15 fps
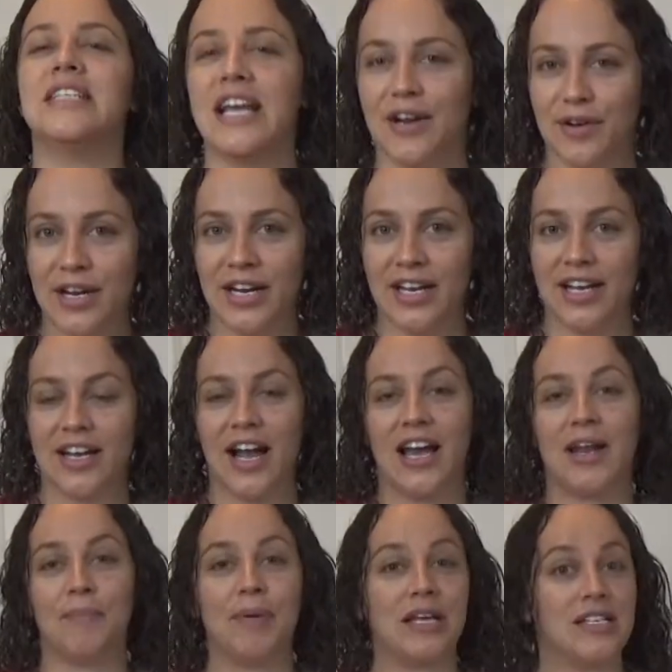daring and
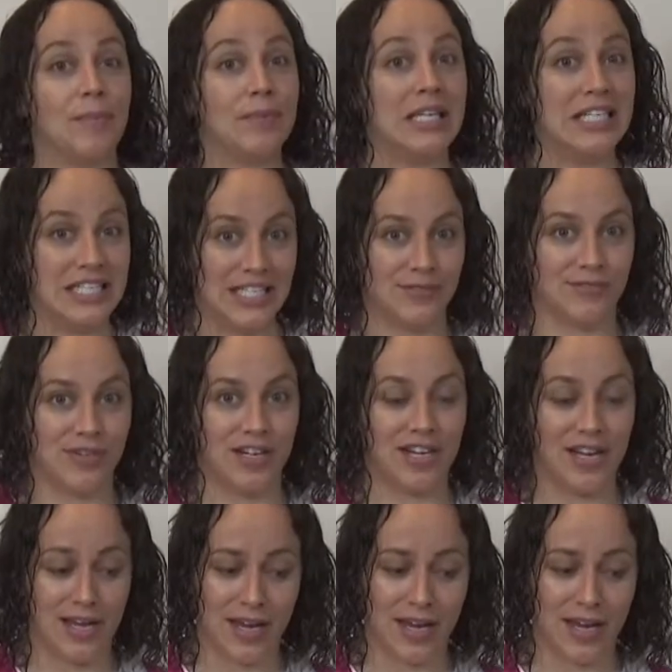kind of pick something different.